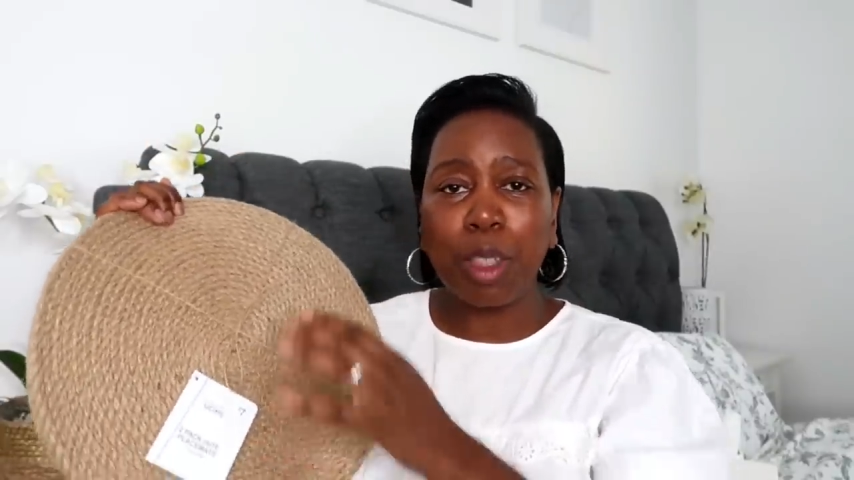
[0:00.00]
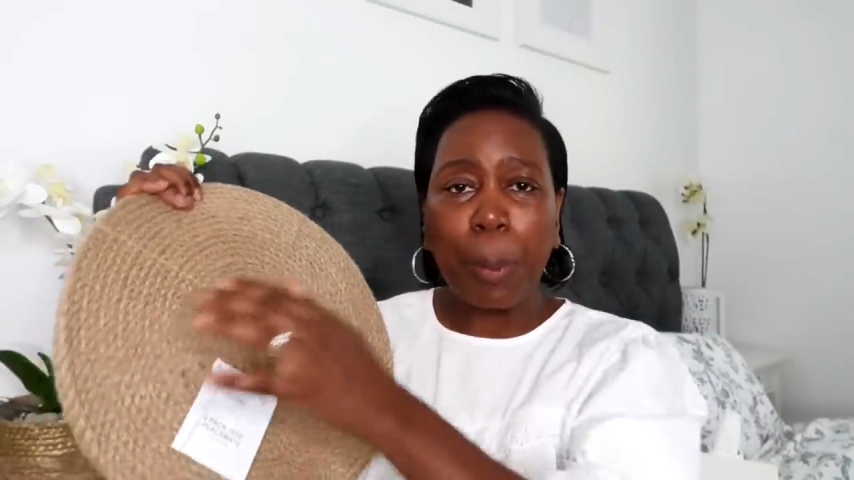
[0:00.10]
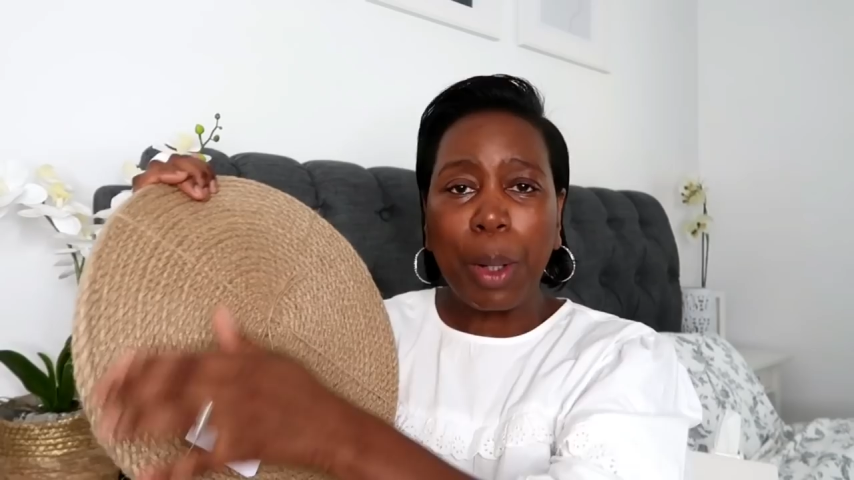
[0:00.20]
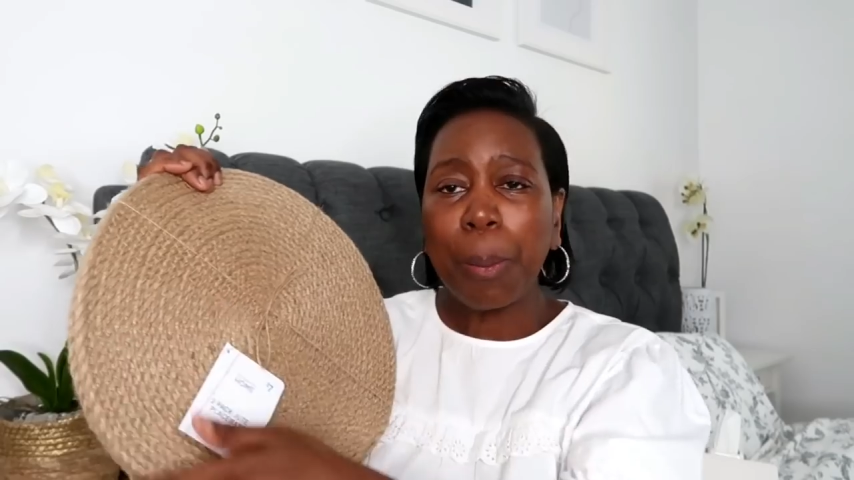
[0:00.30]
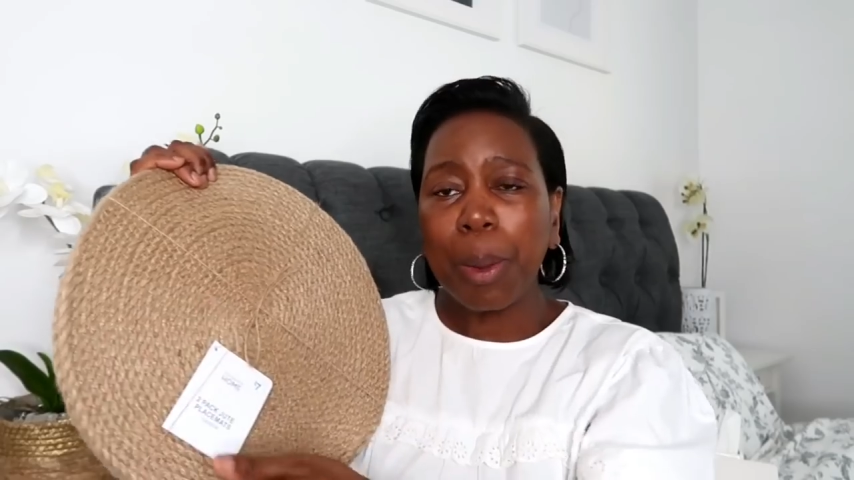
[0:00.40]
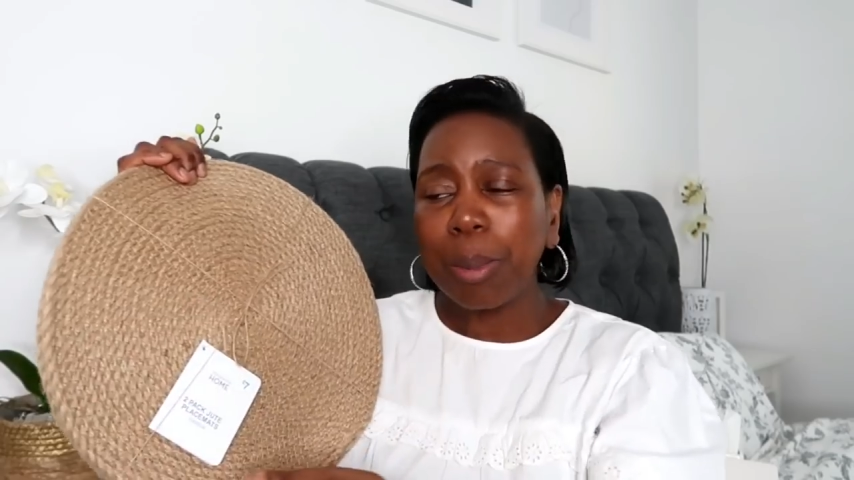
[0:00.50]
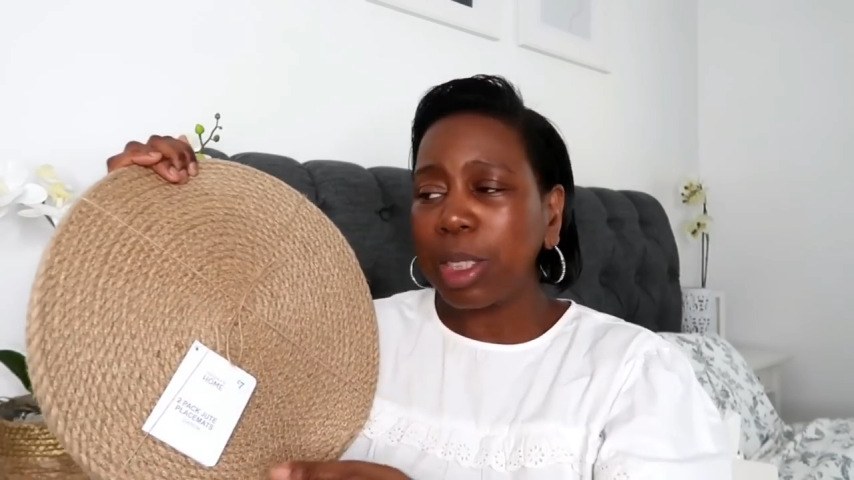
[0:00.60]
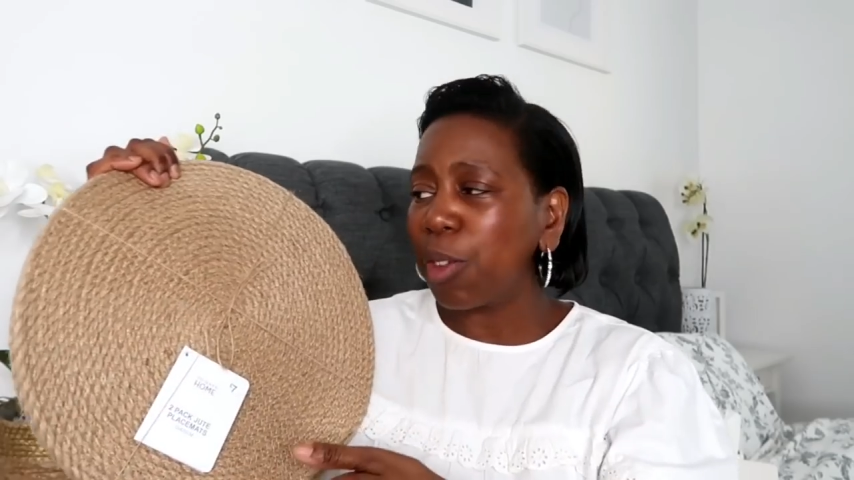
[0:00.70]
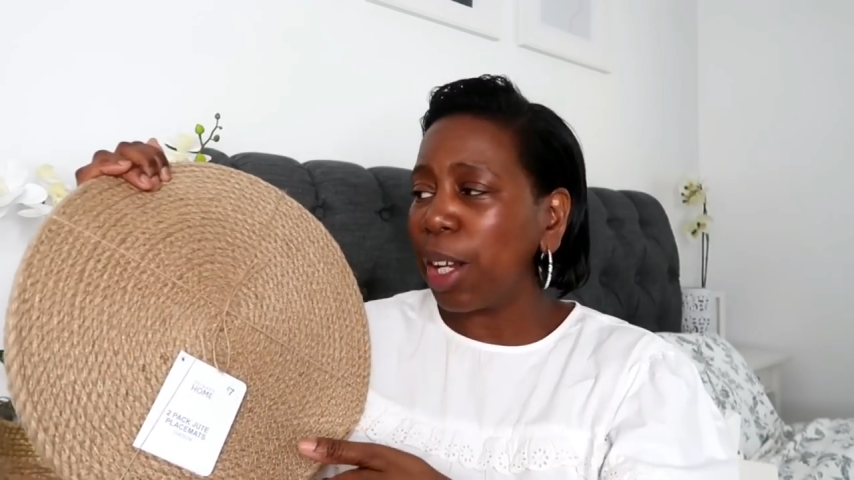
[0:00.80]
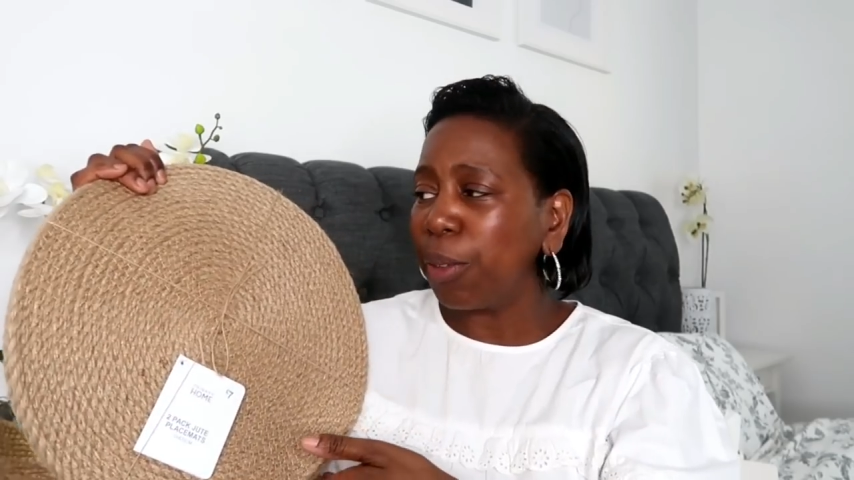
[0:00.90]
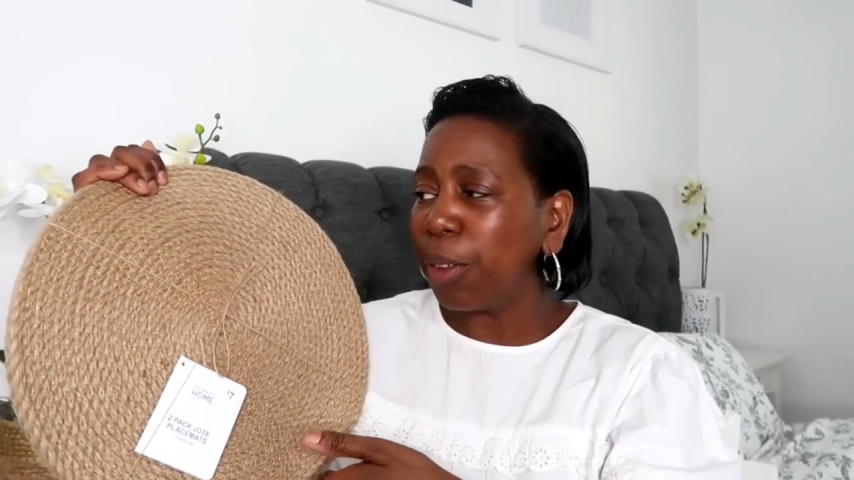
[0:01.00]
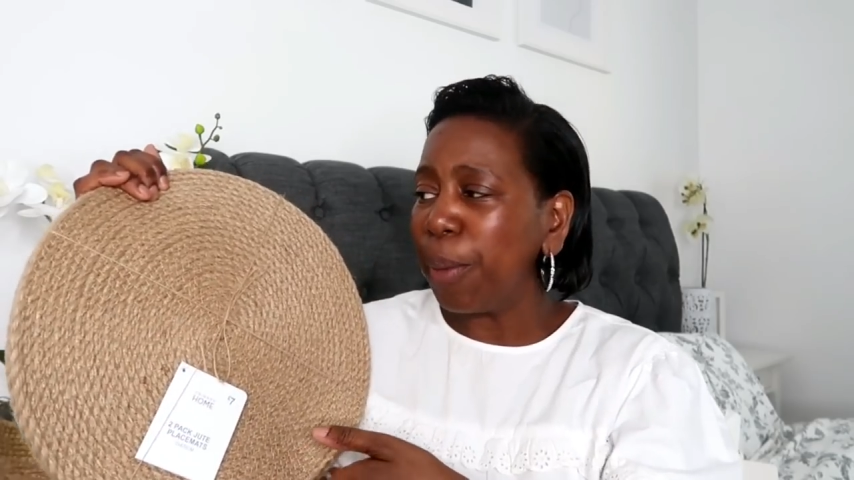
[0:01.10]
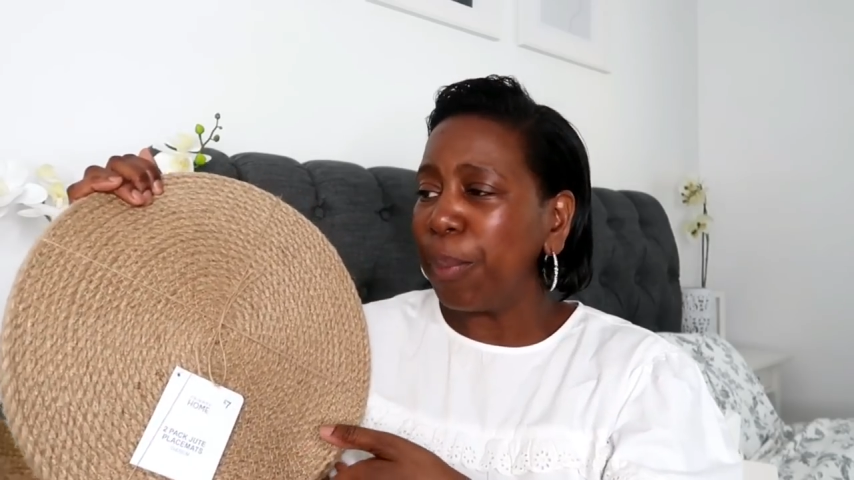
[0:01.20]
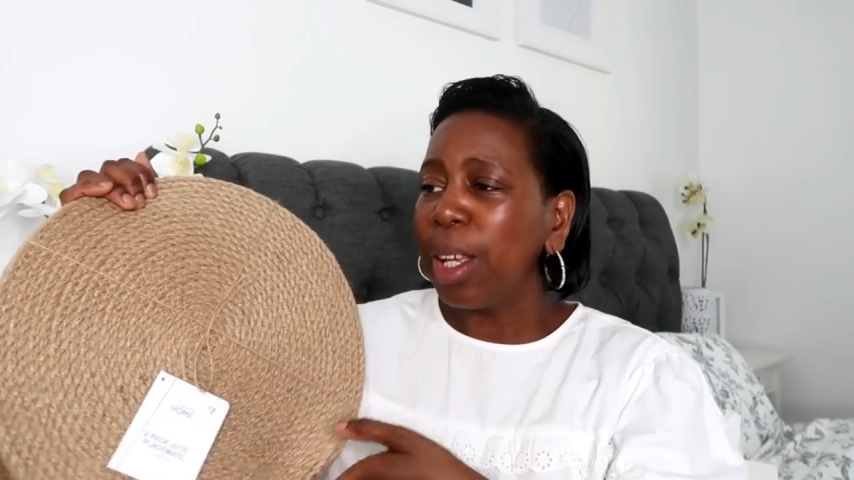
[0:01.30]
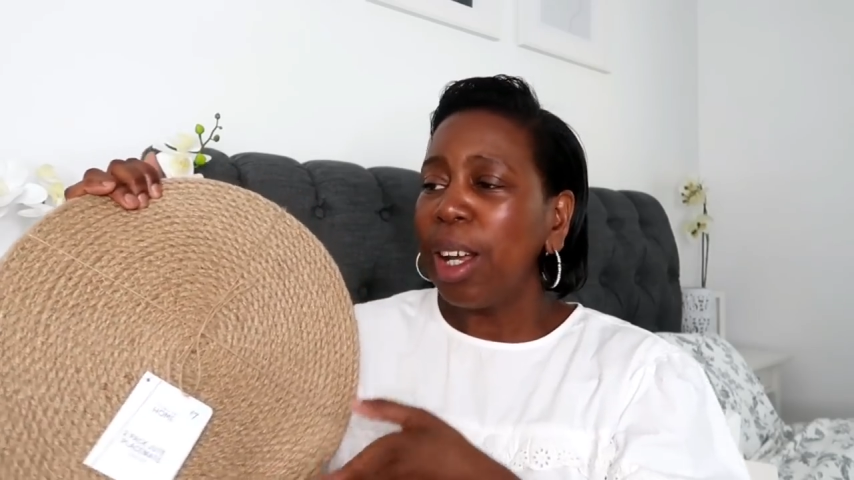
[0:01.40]
with the pom-poms around
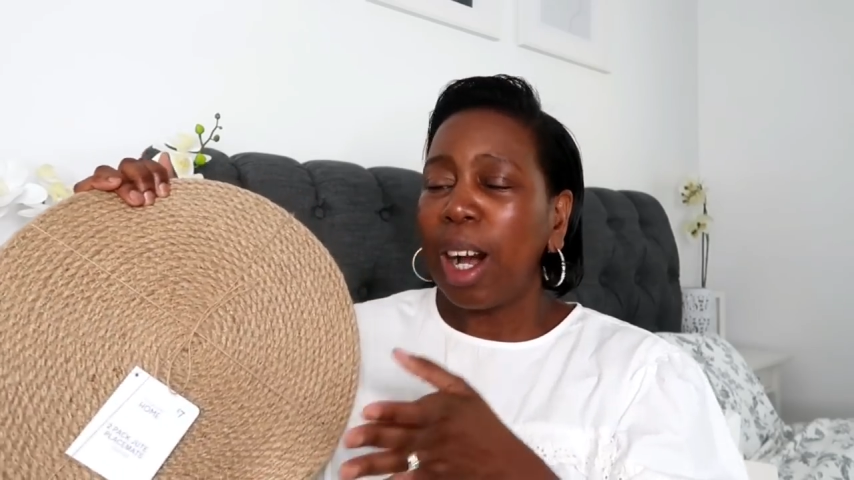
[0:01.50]
them.